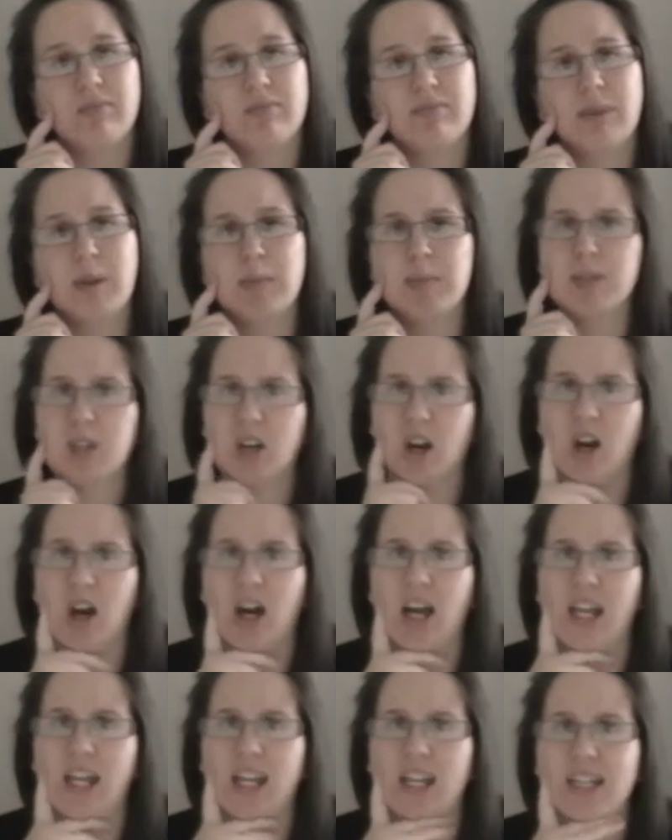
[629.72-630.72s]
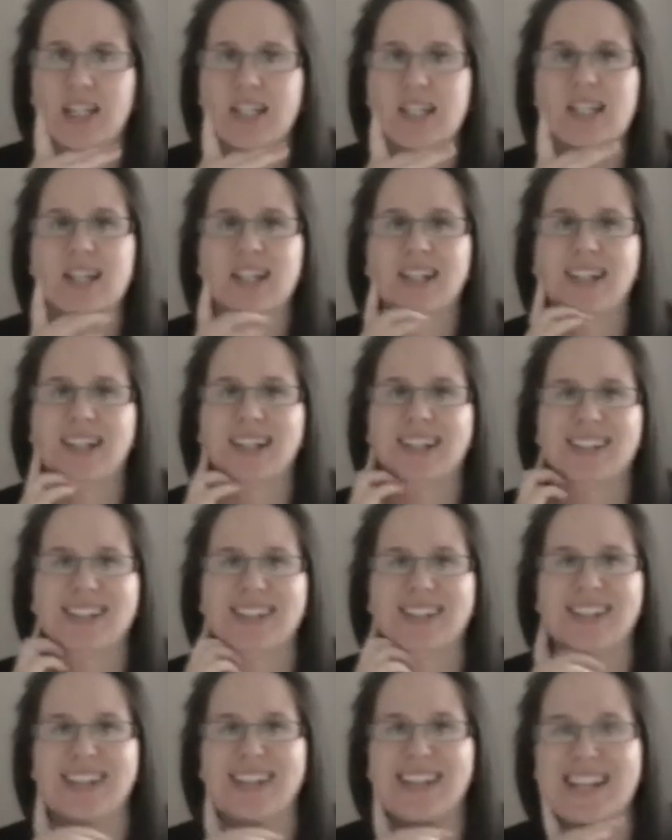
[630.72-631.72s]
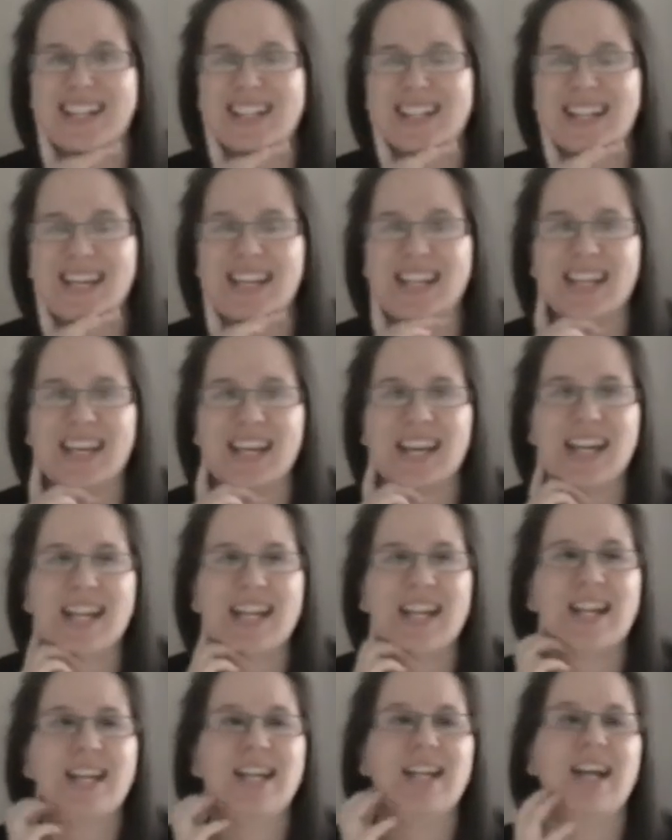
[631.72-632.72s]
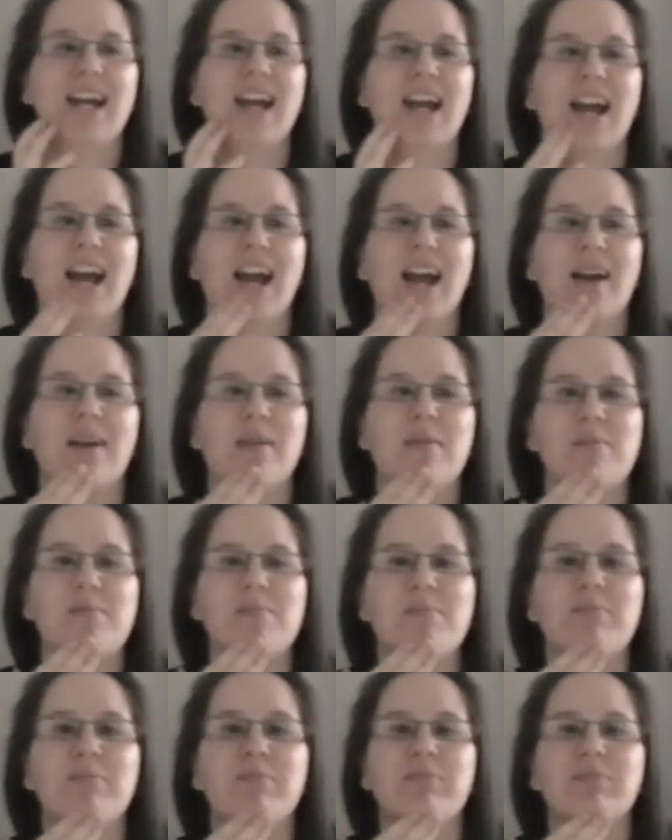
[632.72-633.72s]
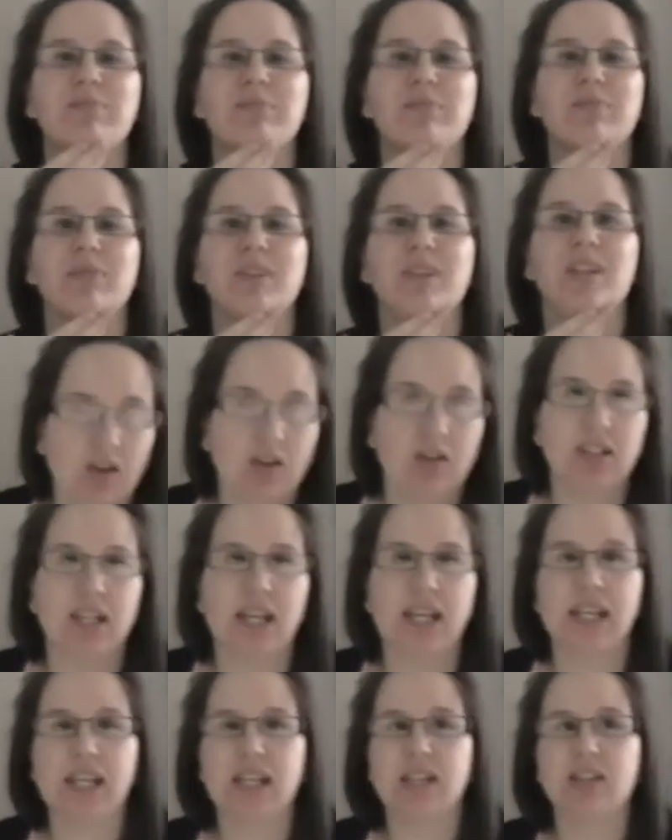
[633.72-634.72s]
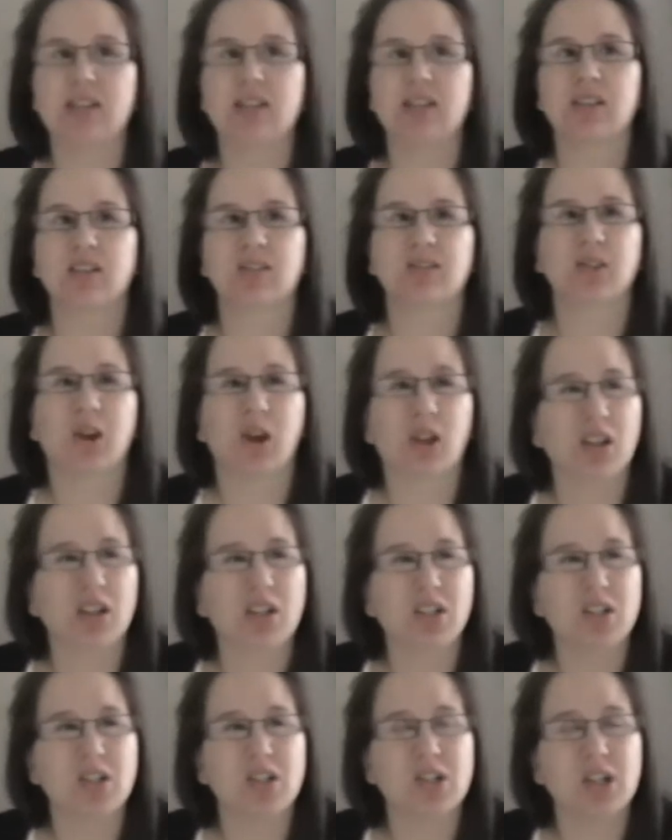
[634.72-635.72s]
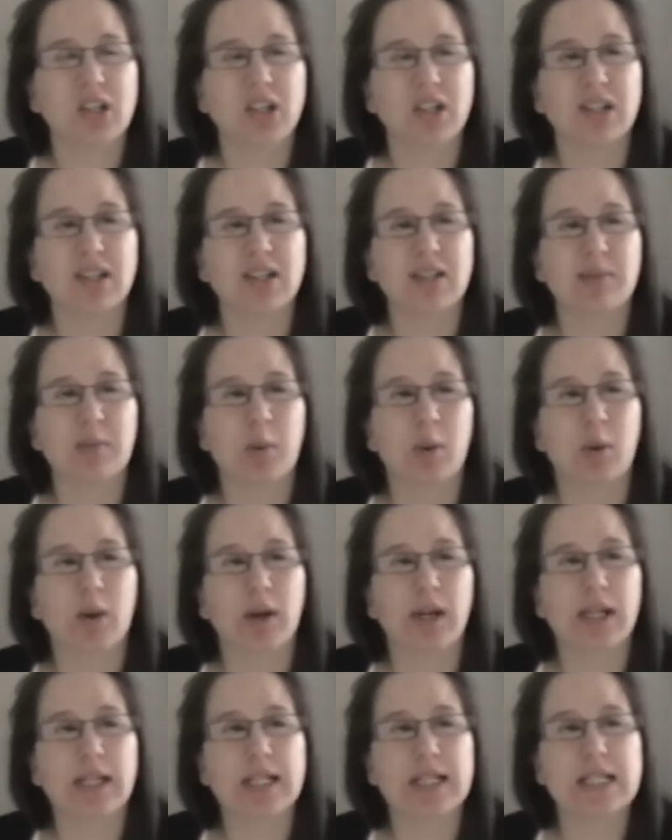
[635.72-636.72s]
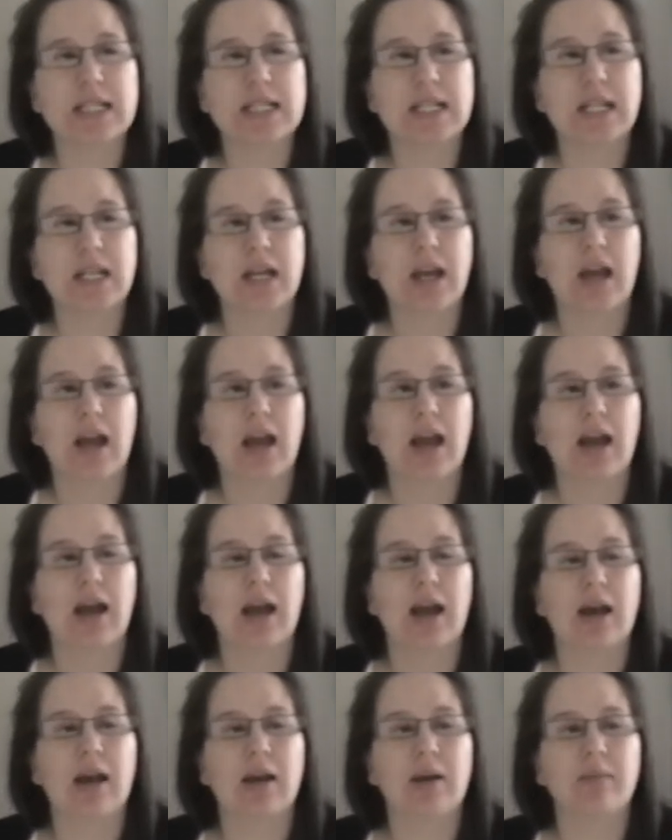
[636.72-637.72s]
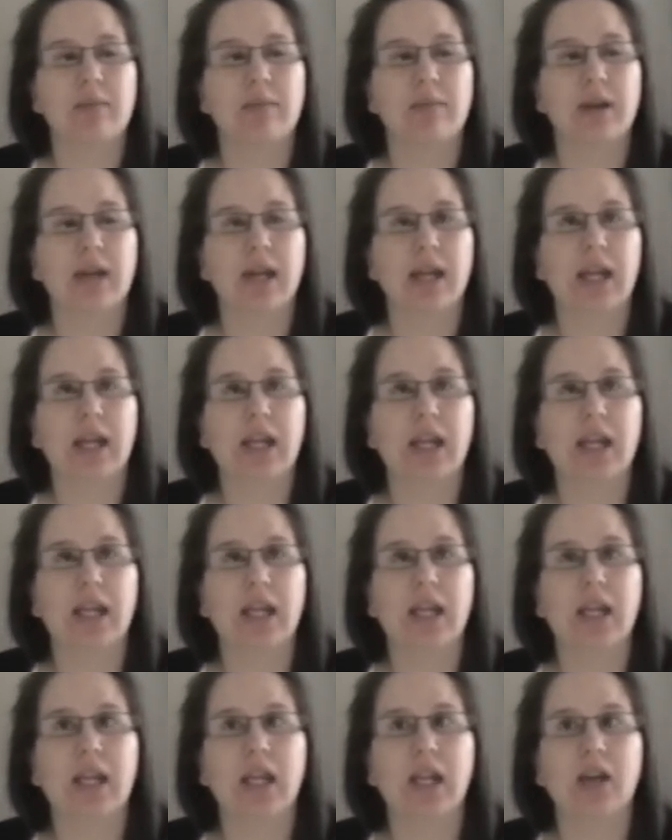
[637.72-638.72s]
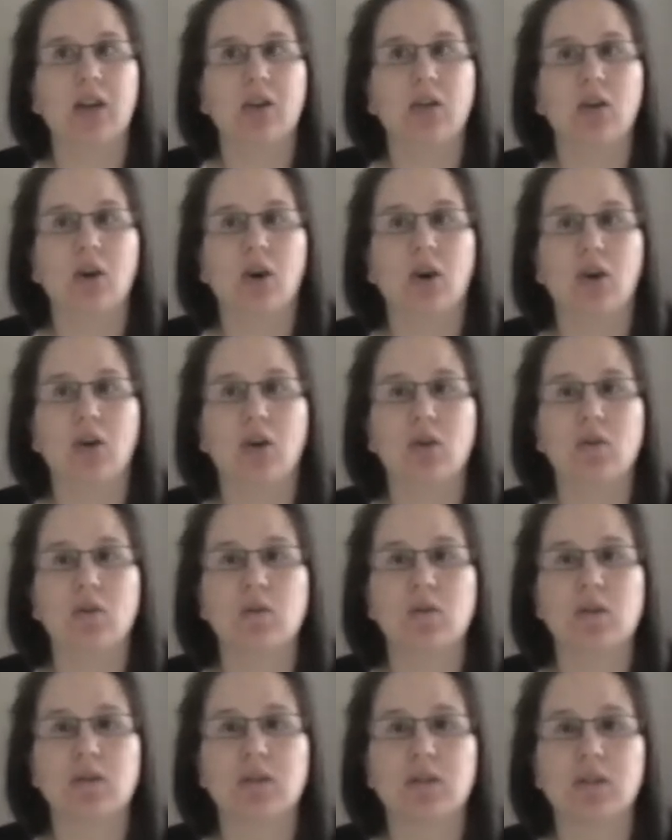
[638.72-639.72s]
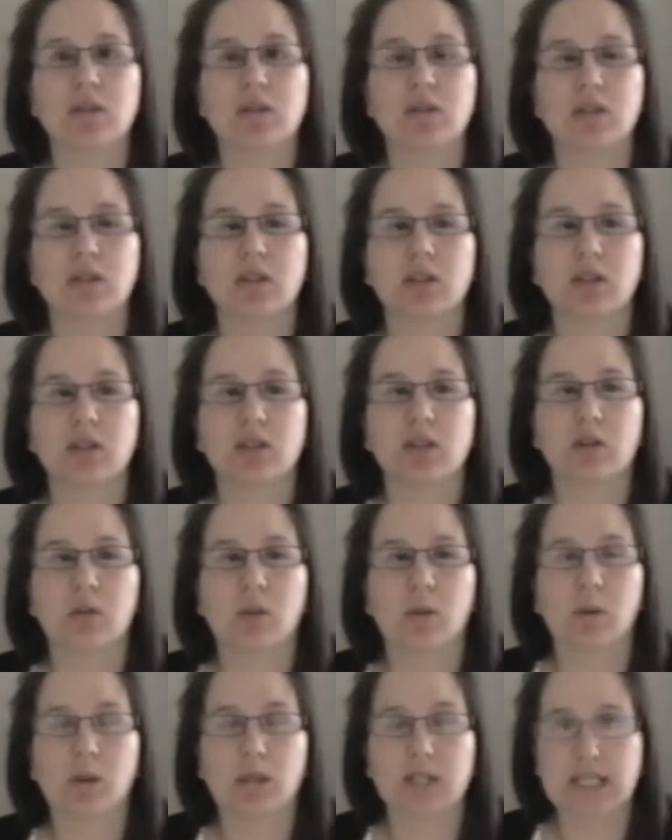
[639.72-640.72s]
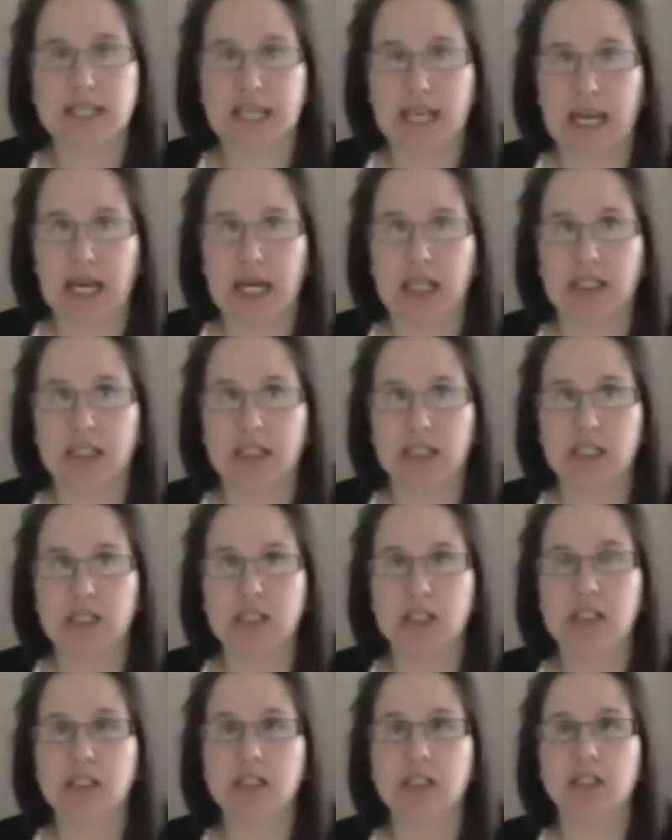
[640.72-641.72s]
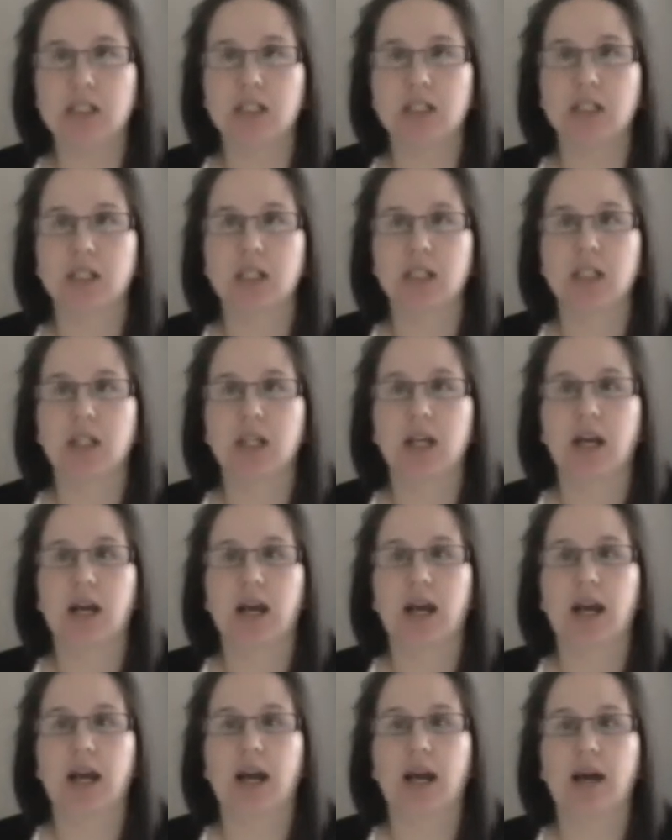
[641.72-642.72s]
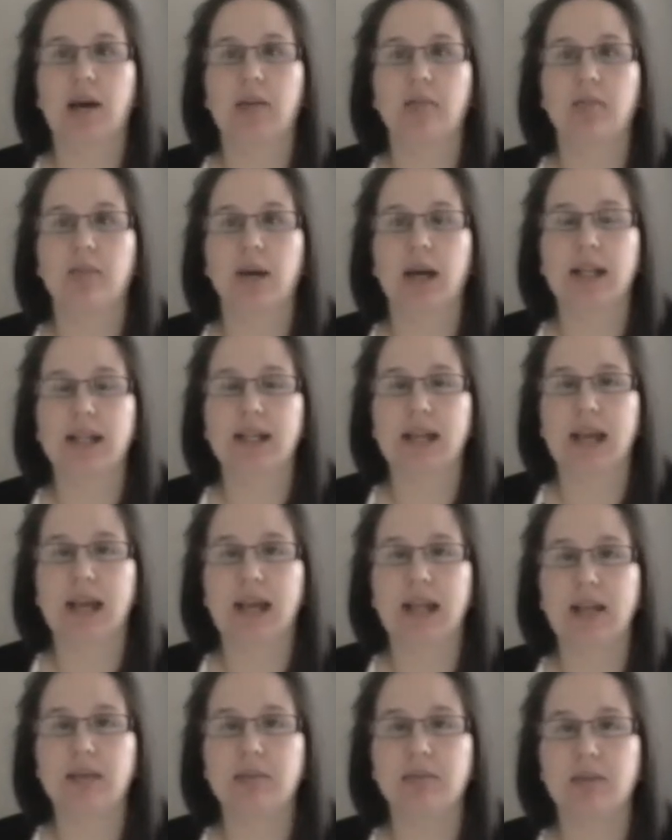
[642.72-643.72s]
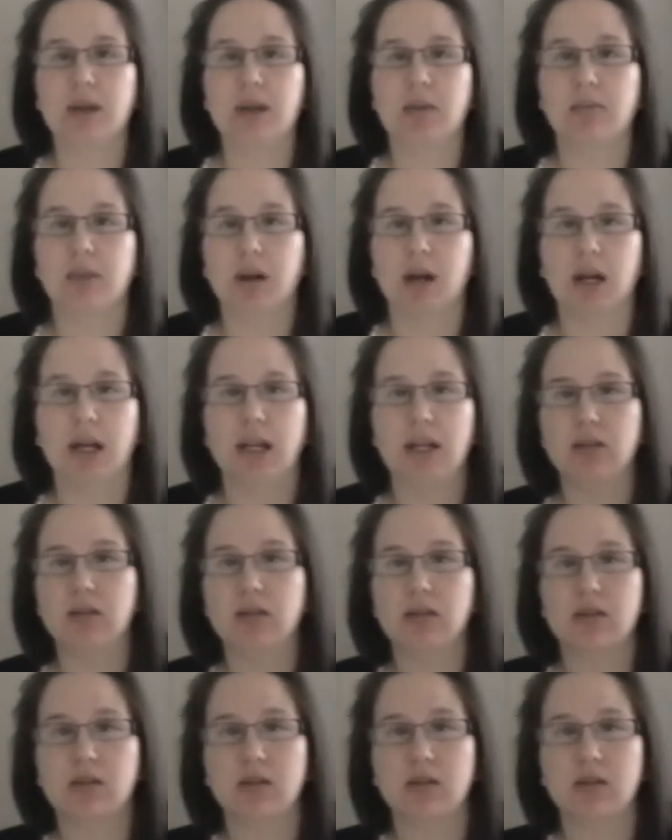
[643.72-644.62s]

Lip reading: mum tired, things like that. I guess, knowledge at this point. He knows all his colours by name and by